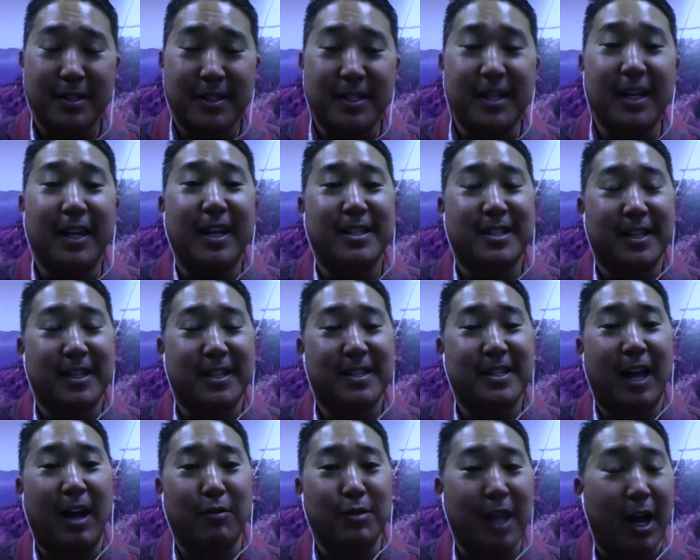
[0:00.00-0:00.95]
silly as
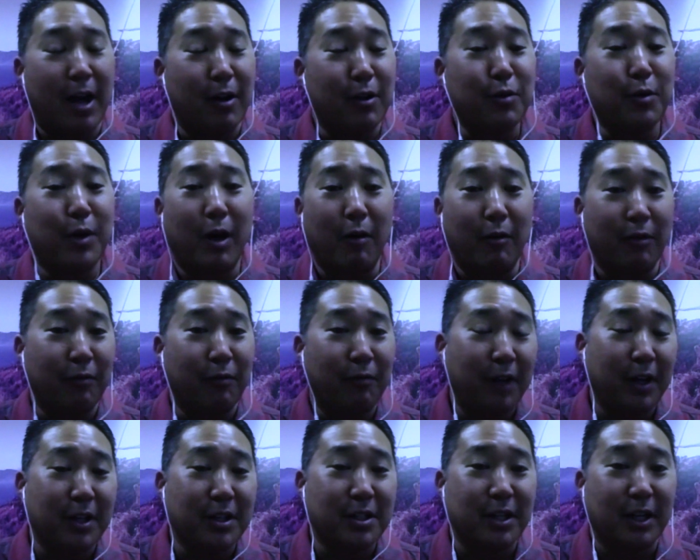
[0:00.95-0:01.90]
it sounds, how do you count a
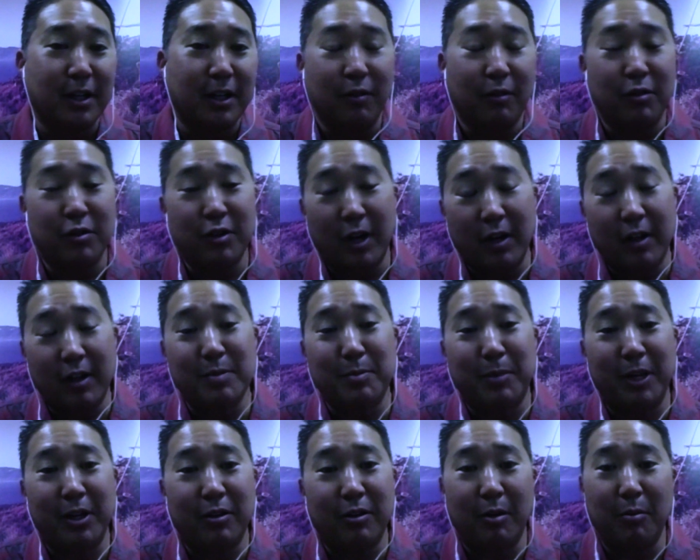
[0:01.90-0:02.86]
fish? And, trying to
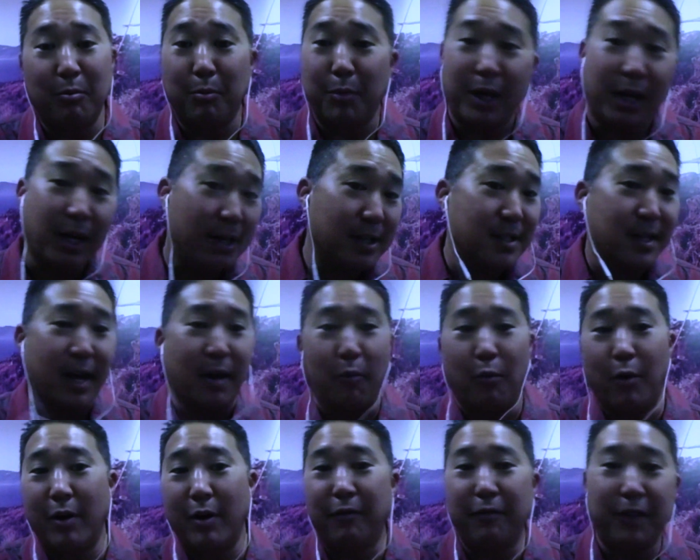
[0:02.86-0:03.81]
explain to them, because
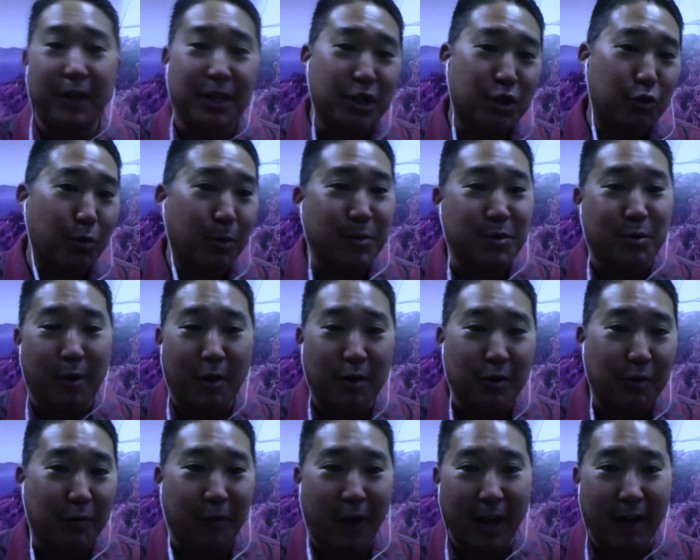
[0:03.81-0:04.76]
that one fish swims
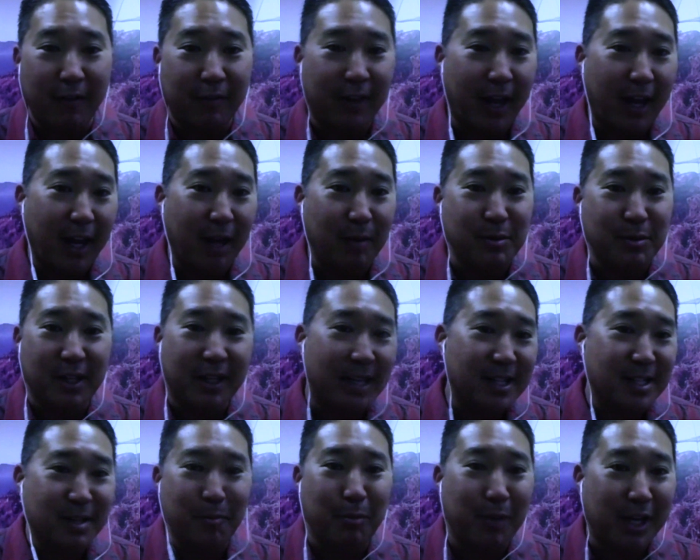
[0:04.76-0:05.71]
around you 5 times,
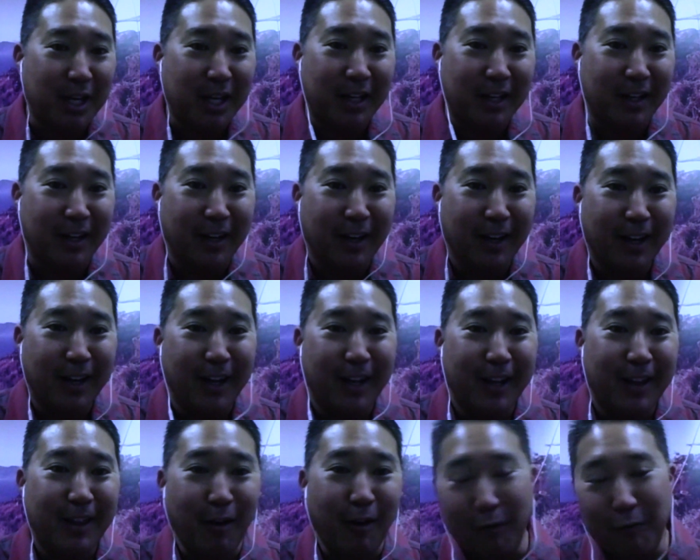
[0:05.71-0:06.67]
it doesn't mean
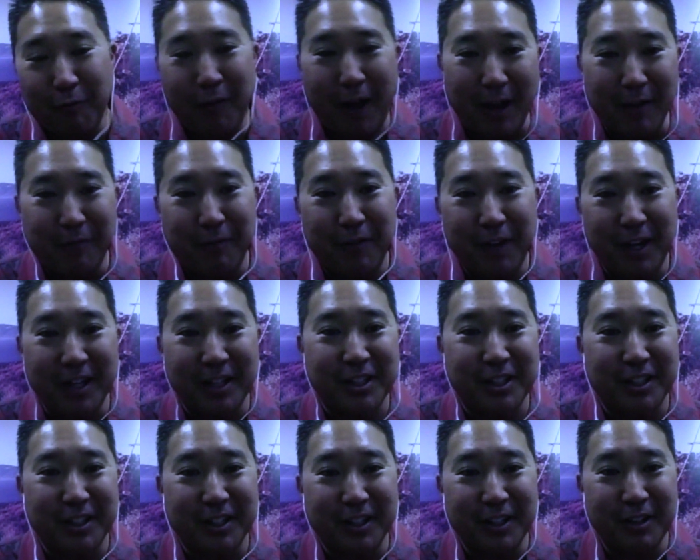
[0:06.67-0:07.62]
there are 5
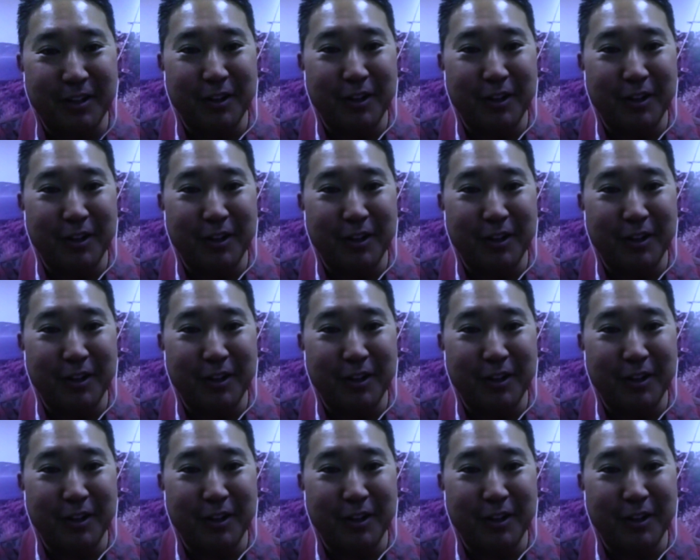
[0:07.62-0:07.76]
fish.